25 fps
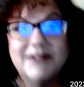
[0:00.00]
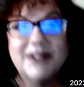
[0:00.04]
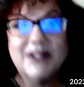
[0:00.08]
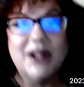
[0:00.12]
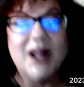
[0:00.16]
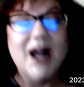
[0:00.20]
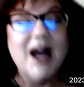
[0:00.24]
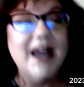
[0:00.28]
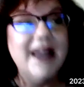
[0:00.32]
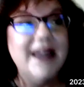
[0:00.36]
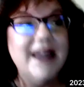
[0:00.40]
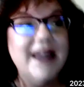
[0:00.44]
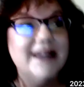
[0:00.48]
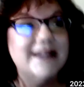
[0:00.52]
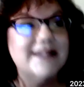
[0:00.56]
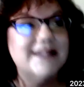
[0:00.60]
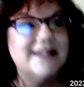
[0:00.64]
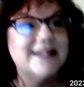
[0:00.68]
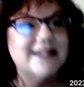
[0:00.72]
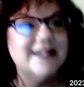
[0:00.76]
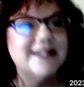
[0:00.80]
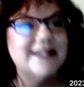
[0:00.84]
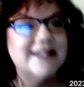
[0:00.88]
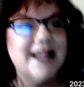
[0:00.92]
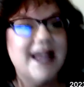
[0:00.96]

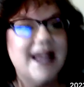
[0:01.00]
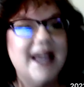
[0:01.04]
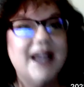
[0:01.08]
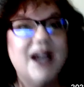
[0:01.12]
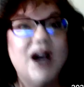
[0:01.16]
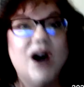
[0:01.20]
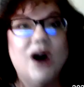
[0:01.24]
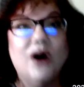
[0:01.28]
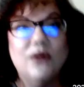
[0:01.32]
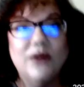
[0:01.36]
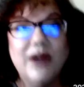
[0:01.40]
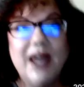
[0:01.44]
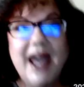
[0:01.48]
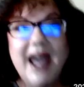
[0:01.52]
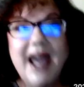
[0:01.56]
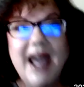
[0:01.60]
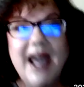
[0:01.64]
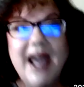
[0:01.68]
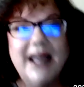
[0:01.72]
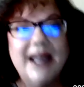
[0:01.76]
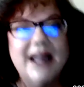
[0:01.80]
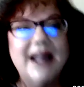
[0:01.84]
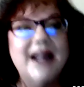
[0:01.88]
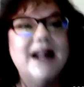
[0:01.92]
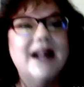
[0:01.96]
clients and saying,
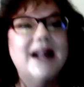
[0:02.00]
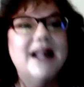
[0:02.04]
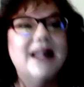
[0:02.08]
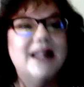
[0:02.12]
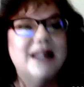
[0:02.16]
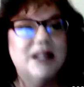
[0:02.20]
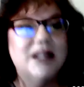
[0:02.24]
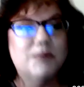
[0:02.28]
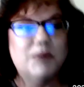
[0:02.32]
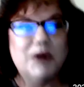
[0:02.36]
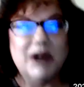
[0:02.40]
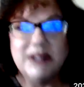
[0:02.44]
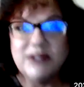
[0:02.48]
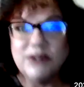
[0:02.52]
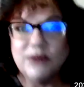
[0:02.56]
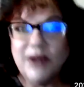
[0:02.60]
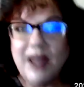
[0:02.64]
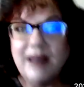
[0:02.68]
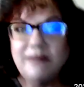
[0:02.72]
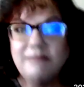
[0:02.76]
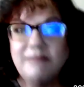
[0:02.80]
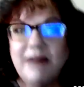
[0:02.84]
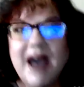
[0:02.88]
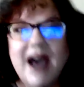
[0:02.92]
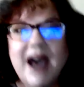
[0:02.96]
okay, the appraisal
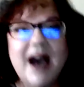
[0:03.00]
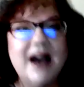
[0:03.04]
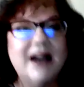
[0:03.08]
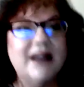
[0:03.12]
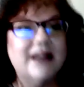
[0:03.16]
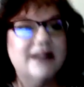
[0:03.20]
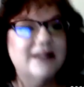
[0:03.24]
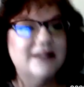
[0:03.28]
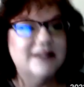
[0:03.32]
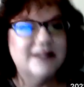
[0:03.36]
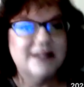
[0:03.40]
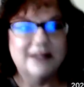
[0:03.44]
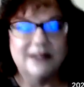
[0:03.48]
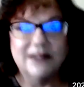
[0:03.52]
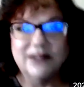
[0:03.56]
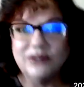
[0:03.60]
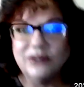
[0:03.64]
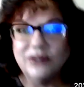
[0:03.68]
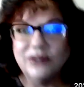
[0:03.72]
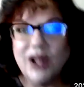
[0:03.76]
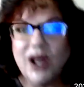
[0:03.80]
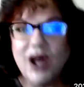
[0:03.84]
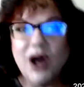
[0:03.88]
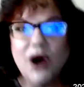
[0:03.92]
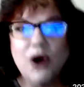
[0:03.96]
came back. It's a
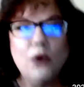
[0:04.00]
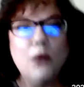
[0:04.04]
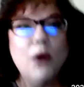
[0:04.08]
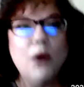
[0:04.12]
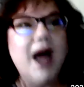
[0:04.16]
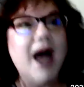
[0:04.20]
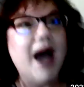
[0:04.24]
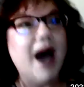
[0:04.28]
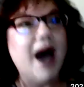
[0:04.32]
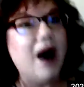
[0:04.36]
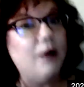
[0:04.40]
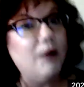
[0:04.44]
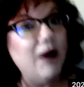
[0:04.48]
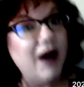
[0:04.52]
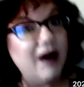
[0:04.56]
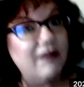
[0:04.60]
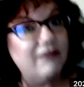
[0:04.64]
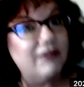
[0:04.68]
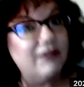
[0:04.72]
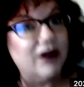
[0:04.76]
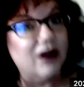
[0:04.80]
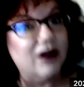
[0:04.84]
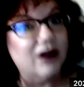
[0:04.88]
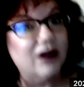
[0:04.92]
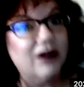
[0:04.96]
little low.
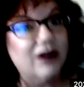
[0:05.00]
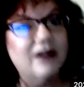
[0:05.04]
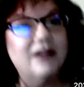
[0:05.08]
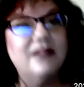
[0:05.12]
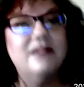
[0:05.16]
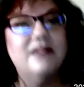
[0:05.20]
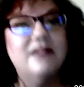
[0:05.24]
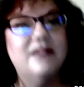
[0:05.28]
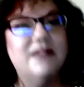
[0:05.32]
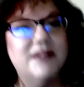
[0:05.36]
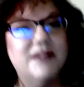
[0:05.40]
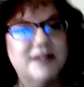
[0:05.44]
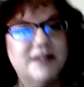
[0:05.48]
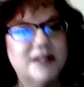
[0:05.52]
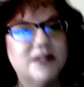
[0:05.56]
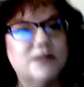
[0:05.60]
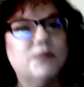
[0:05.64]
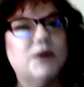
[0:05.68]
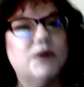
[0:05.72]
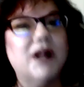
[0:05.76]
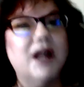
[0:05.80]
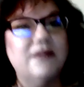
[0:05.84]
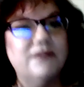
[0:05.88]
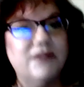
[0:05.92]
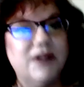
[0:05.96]
However, this is
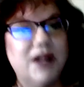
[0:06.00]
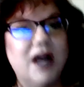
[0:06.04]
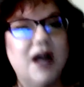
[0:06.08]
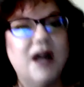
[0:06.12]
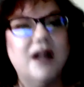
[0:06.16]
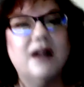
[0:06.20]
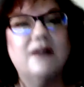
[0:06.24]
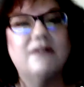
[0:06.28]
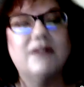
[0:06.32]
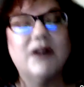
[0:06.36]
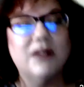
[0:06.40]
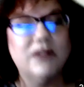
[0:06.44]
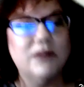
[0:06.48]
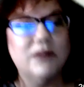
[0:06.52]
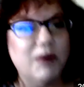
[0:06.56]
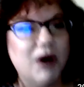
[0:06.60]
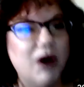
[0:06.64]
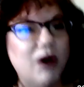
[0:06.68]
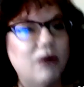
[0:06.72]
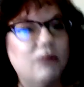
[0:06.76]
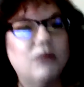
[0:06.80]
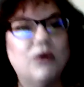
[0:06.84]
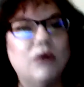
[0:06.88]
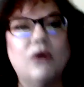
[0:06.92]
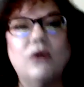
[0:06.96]
what I've done. I've got the
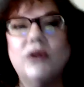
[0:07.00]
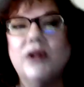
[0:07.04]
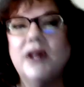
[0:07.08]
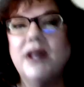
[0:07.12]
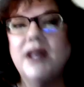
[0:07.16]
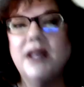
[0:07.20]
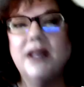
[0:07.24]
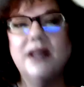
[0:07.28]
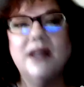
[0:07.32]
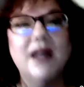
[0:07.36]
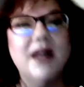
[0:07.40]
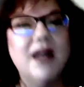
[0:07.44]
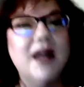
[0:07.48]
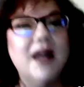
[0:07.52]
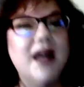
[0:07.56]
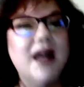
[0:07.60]
ball rolling.